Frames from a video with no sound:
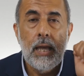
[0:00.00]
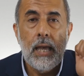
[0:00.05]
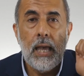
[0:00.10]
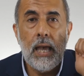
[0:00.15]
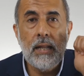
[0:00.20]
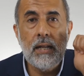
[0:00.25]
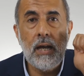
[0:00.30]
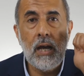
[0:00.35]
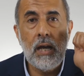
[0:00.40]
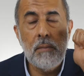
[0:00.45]

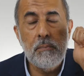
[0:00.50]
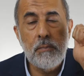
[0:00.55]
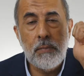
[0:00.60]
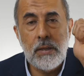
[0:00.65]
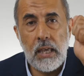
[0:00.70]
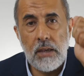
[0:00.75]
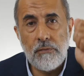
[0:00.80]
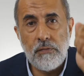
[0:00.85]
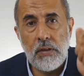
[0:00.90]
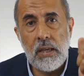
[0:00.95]
And I am
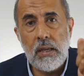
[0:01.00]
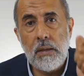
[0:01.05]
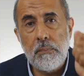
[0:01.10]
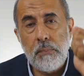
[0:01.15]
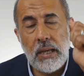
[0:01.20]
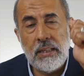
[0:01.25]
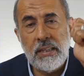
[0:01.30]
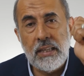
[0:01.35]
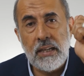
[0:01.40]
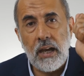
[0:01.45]
giving
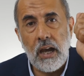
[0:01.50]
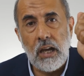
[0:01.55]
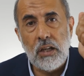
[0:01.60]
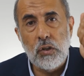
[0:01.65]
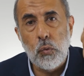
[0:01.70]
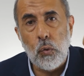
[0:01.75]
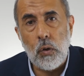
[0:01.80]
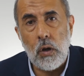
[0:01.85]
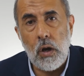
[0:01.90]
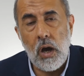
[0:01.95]
Bani
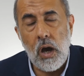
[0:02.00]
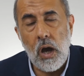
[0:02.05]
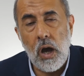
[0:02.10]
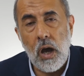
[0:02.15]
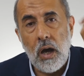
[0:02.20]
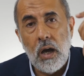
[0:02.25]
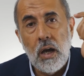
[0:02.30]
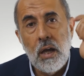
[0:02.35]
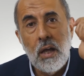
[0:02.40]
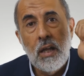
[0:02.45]
Qaynuqa'